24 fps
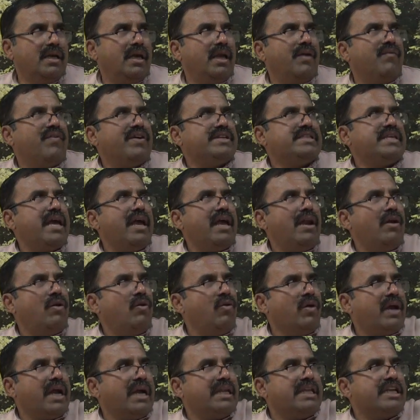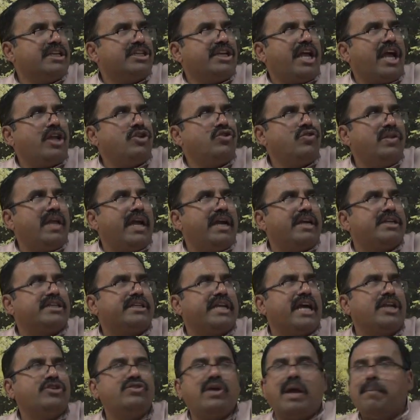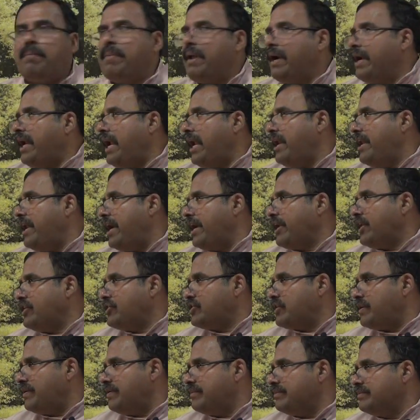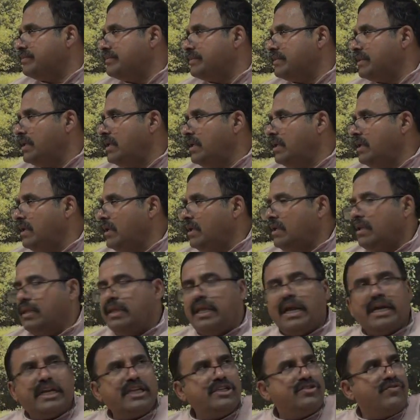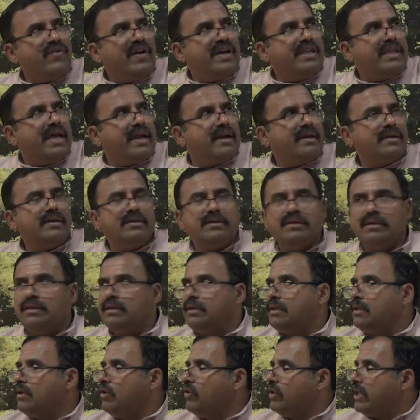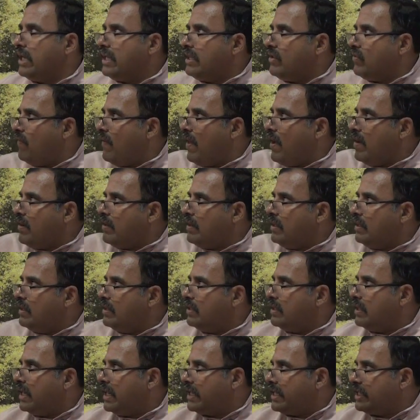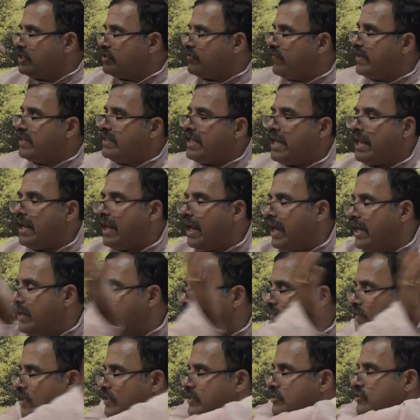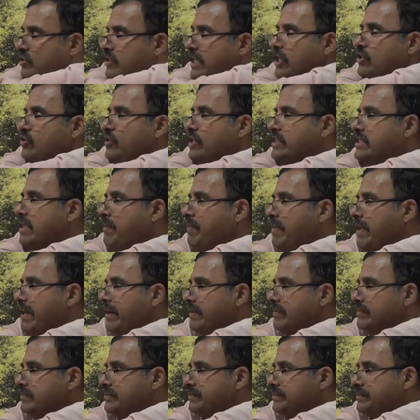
If I say, look at the statue, the statue appeared in attention. The attention went there. Look at the clock attention went there and watched statue disappear.